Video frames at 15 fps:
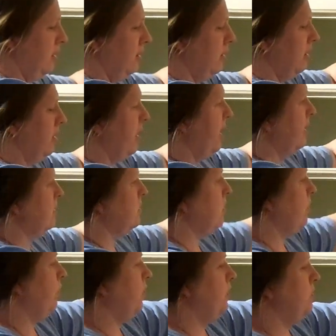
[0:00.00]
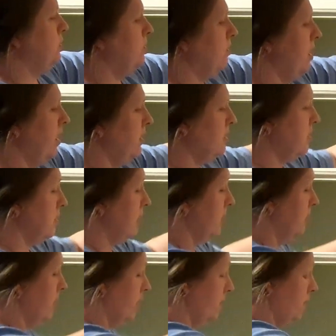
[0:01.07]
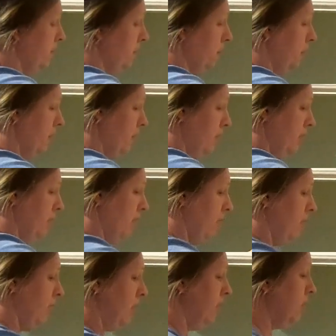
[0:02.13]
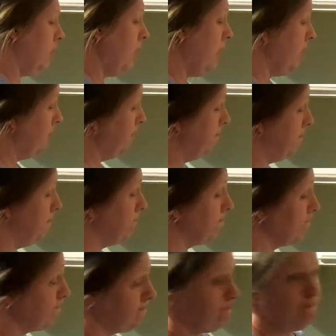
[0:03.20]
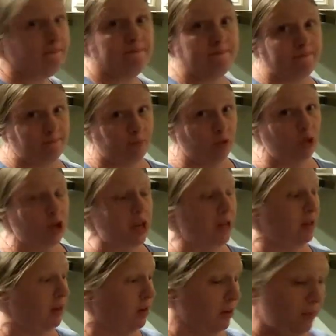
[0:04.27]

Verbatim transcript: the last of the frozen rice. Okay. Look in there,